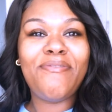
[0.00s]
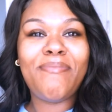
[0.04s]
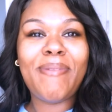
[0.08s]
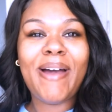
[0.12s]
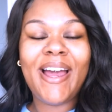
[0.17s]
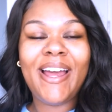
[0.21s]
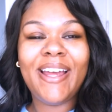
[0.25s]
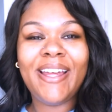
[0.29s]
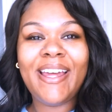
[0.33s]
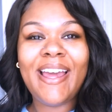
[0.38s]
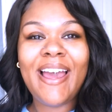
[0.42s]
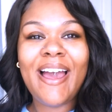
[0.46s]
of
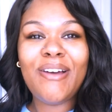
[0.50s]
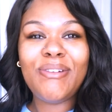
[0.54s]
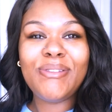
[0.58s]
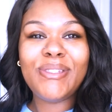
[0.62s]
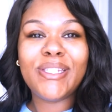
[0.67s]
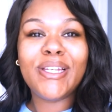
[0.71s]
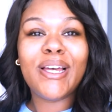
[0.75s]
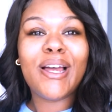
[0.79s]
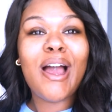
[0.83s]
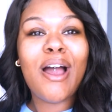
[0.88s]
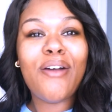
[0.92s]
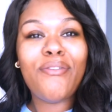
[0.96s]
my account
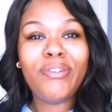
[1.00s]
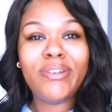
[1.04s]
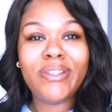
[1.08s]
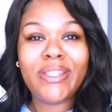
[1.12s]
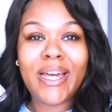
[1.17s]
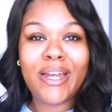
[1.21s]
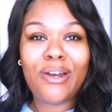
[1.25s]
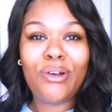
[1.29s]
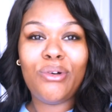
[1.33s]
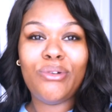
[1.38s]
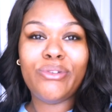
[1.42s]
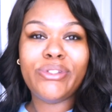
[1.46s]
to cover
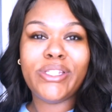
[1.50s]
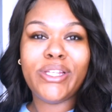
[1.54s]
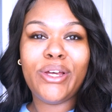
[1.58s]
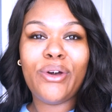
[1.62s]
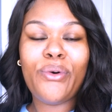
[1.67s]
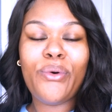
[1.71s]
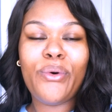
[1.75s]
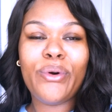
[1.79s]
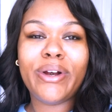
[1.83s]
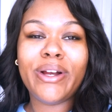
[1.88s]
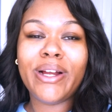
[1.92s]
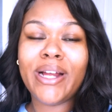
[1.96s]
that
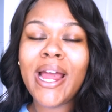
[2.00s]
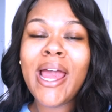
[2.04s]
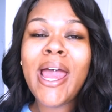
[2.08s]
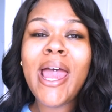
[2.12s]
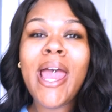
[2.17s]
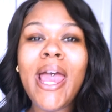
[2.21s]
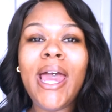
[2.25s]
wholesale order.